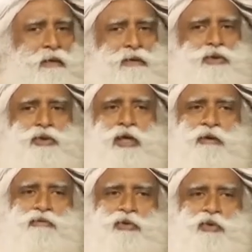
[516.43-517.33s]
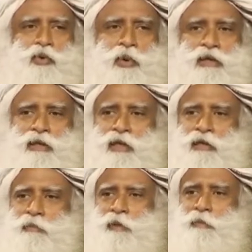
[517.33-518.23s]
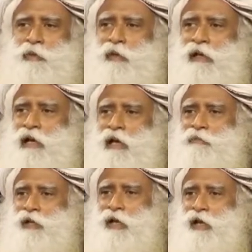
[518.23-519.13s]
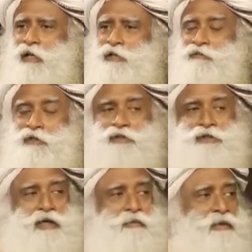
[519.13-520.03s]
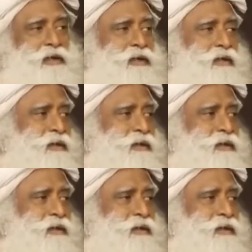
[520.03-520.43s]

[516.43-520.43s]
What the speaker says: Today, if you do one thing, people will clap their hands for the same thing.